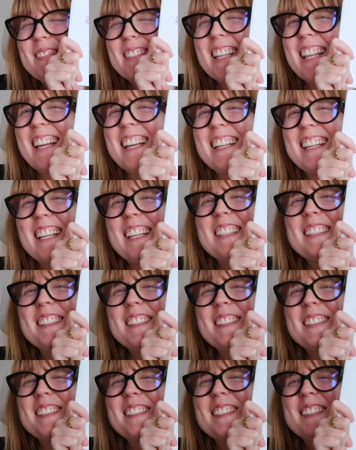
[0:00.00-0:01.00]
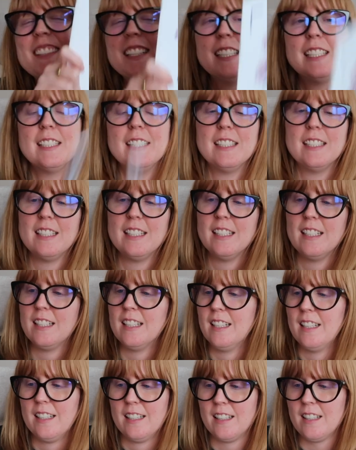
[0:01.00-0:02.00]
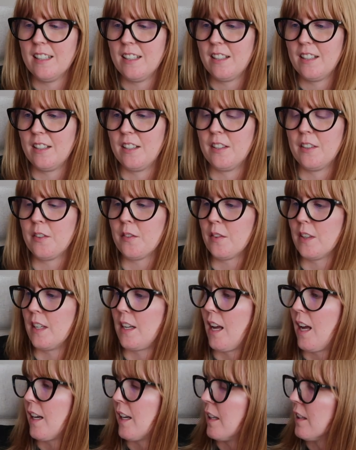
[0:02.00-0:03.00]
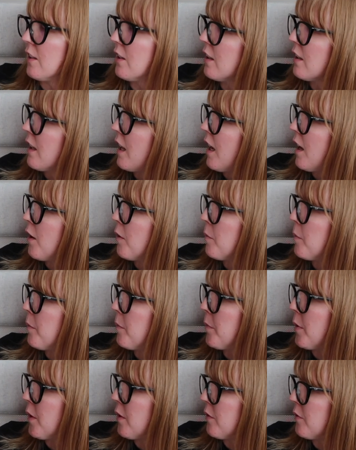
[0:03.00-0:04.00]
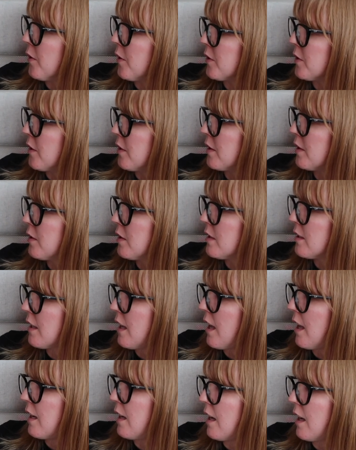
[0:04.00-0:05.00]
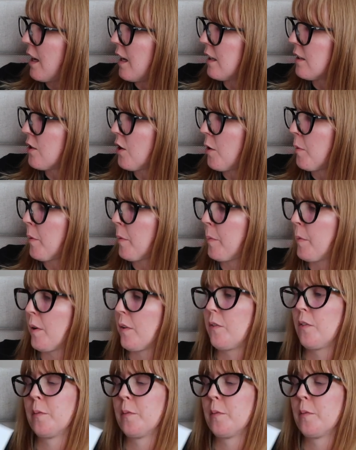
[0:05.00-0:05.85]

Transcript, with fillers: Thank you. Oh, Renata, look at how beautiful. So this is an Inktober book